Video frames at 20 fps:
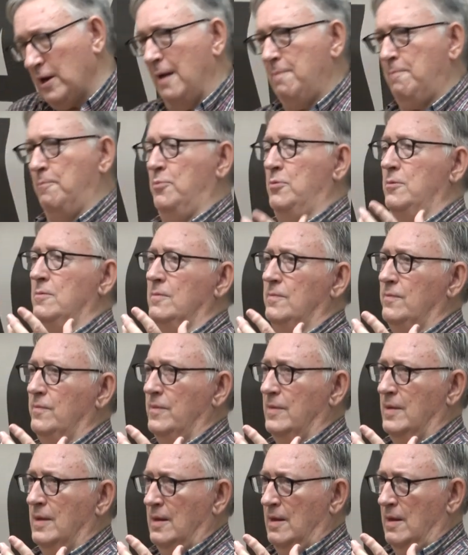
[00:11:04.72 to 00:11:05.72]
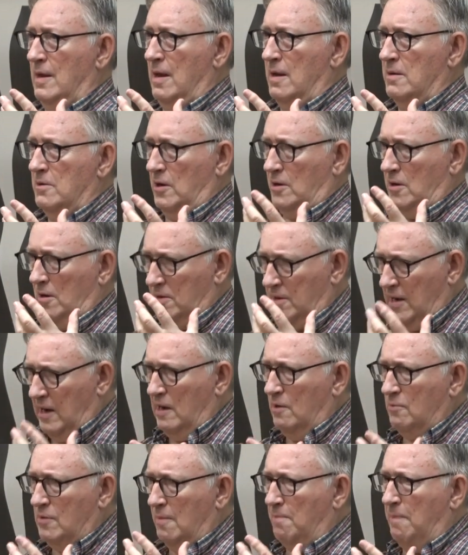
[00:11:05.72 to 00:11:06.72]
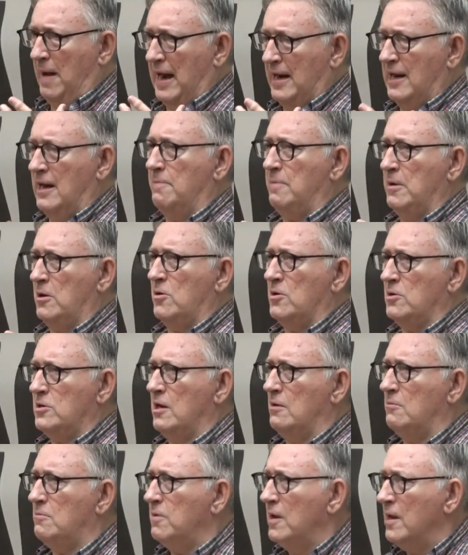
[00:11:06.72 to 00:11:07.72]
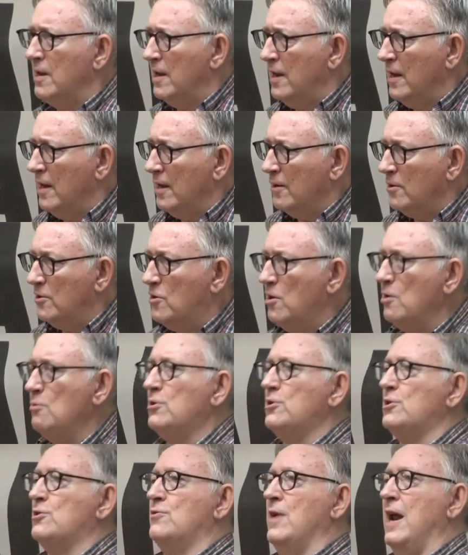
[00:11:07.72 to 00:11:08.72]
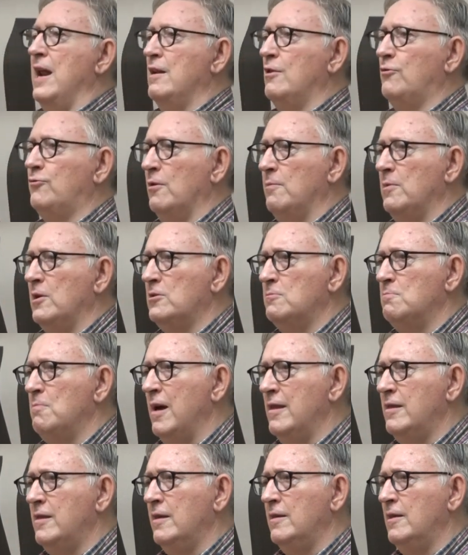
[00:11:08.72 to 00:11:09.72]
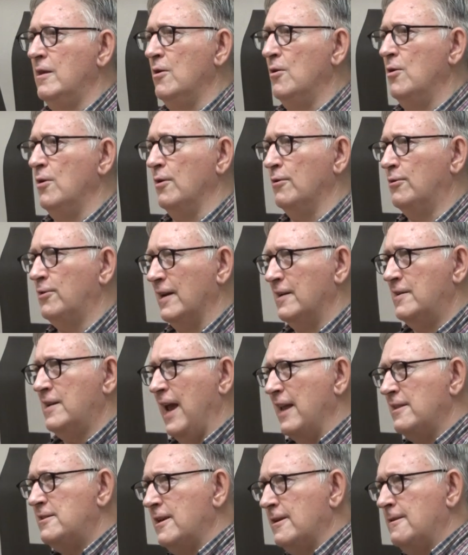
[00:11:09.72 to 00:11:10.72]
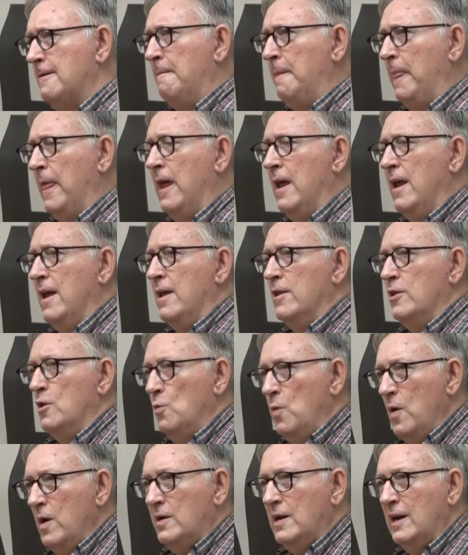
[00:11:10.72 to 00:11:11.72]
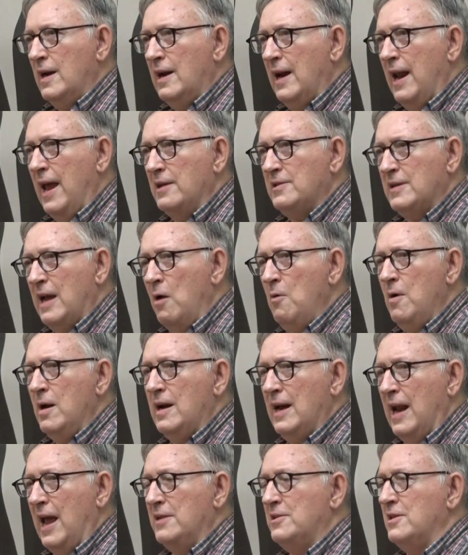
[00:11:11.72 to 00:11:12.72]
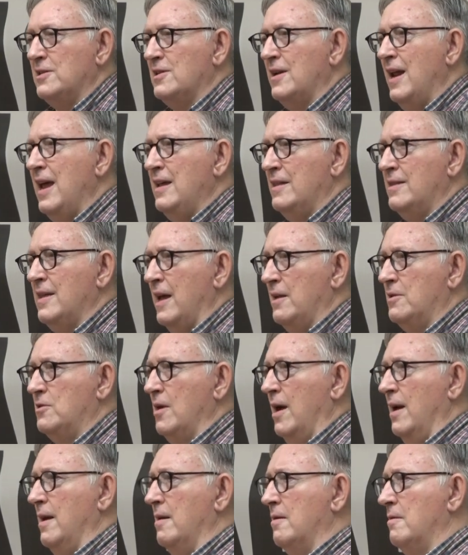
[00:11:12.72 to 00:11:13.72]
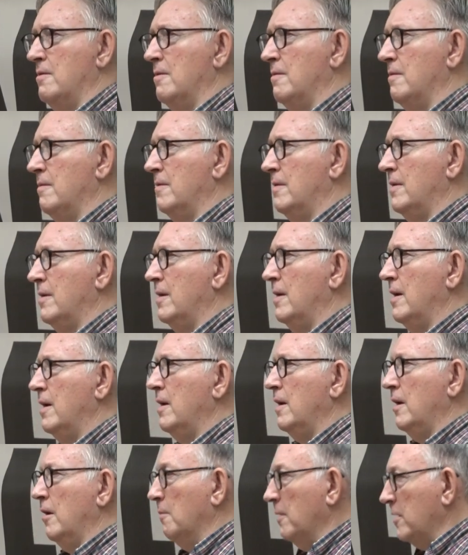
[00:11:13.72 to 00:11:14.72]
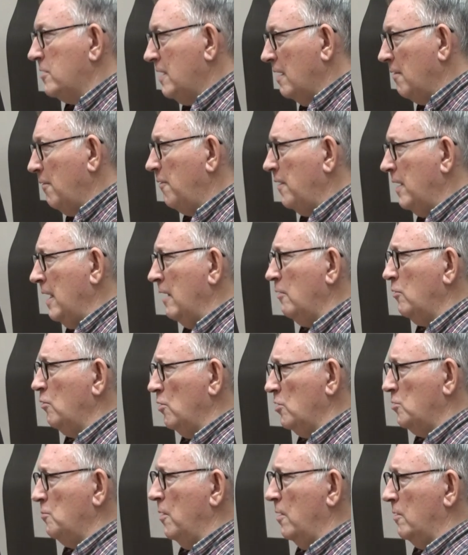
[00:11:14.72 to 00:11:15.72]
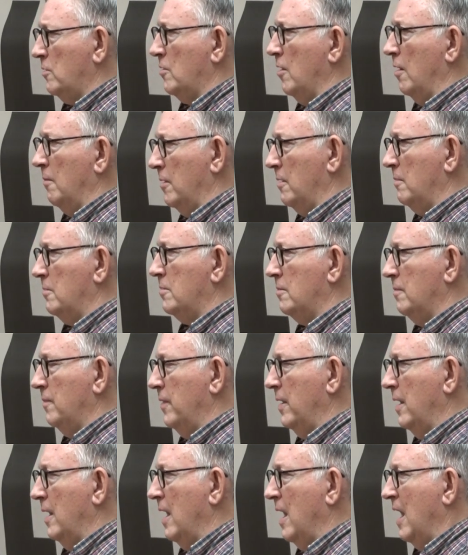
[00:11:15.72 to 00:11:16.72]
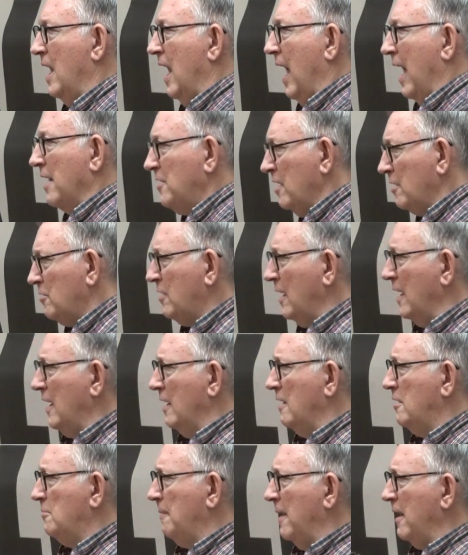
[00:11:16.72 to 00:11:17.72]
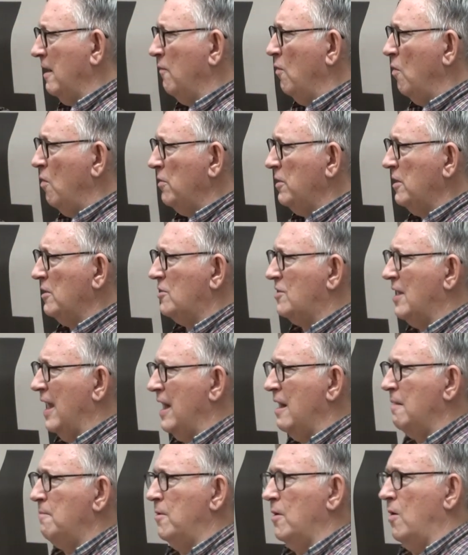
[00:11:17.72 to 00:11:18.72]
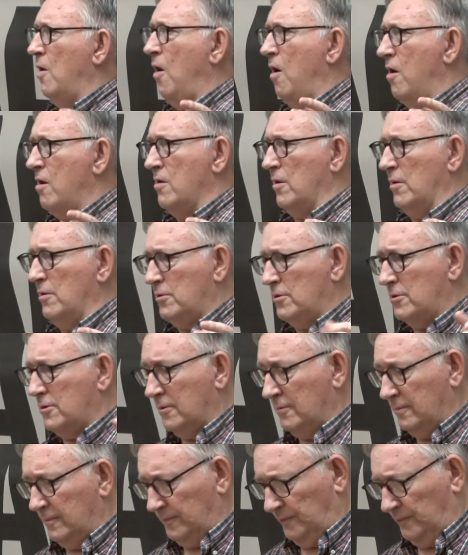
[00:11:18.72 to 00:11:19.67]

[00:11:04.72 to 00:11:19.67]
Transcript: up to continue the battle because he drew strength from his mother, the earth. And Ted says, the working class, our class, is like that giant. You must never forget those words, comrades. I just think, in spite of all these terrible horrors,